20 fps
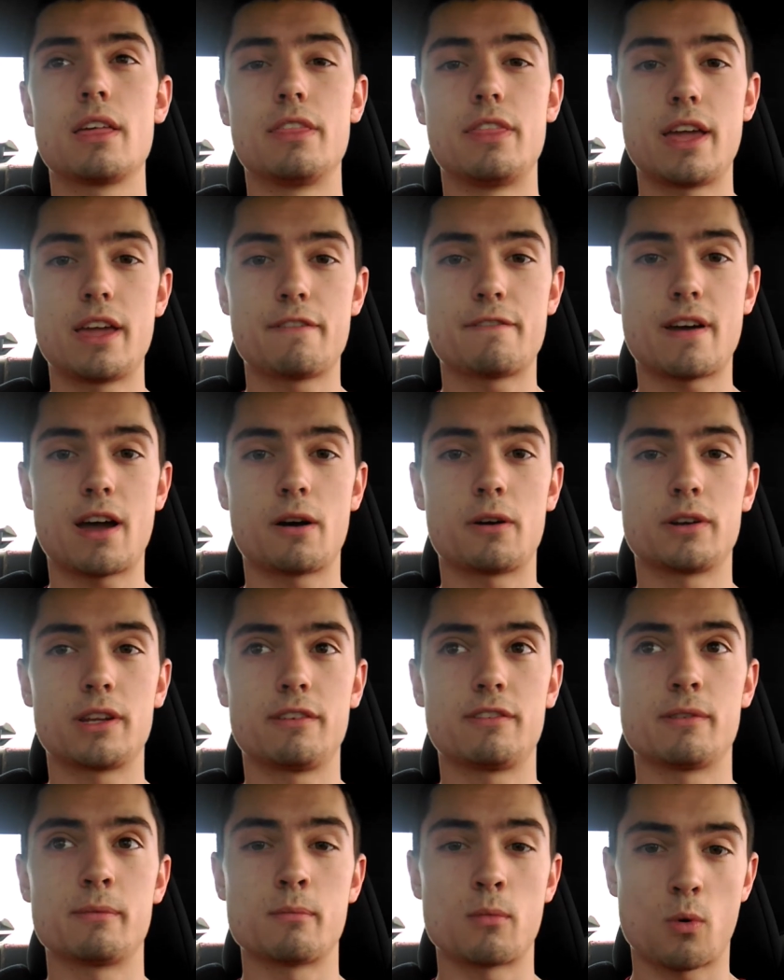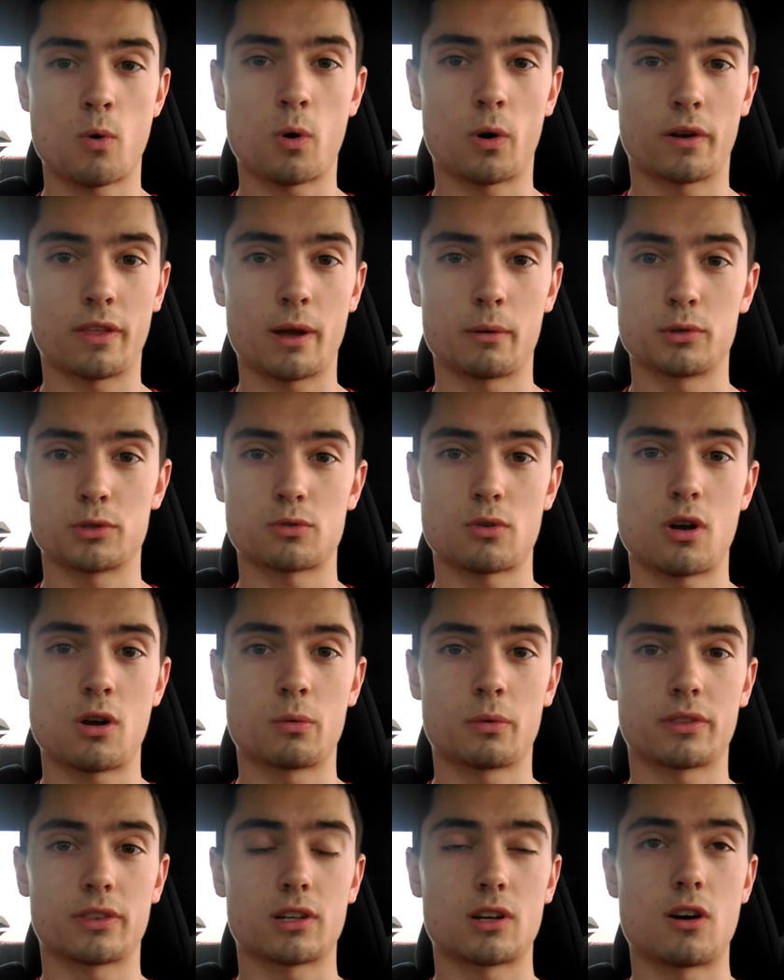they found even more that was
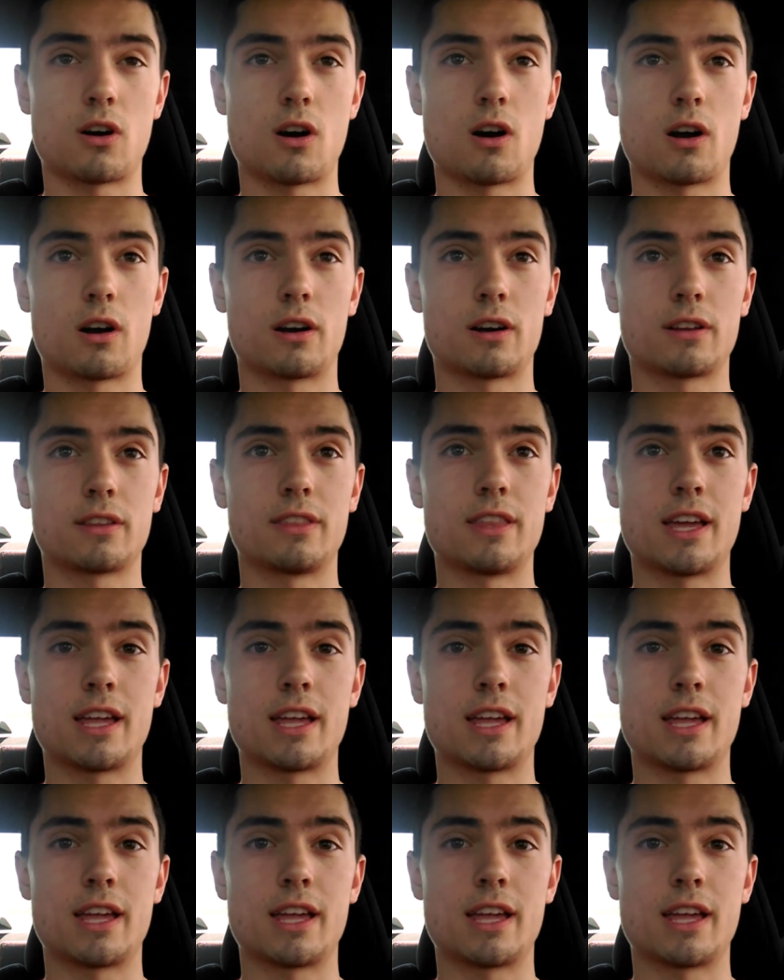wrong with the car